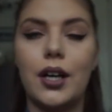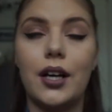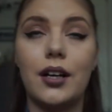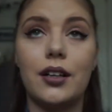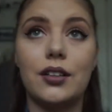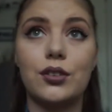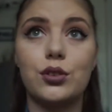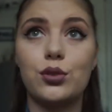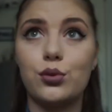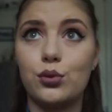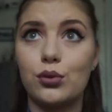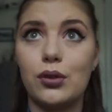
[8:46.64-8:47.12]

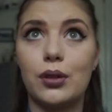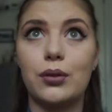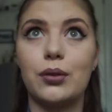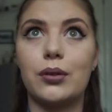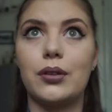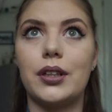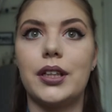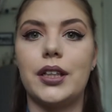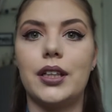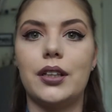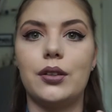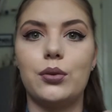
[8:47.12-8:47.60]
are
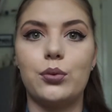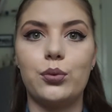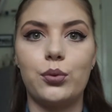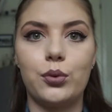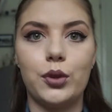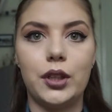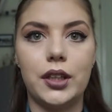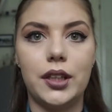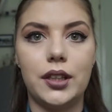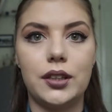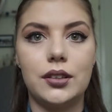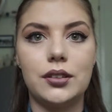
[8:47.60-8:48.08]
struggling
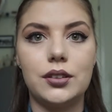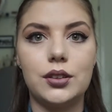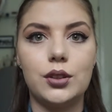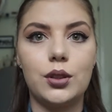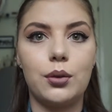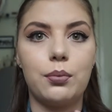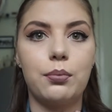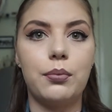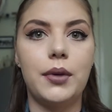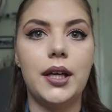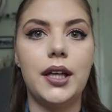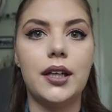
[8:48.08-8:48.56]
with
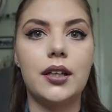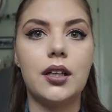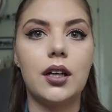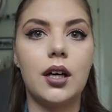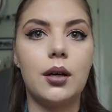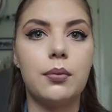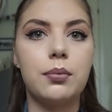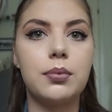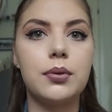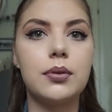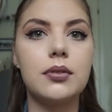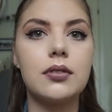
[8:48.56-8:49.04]
your
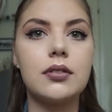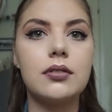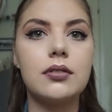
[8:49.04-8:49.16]
makeup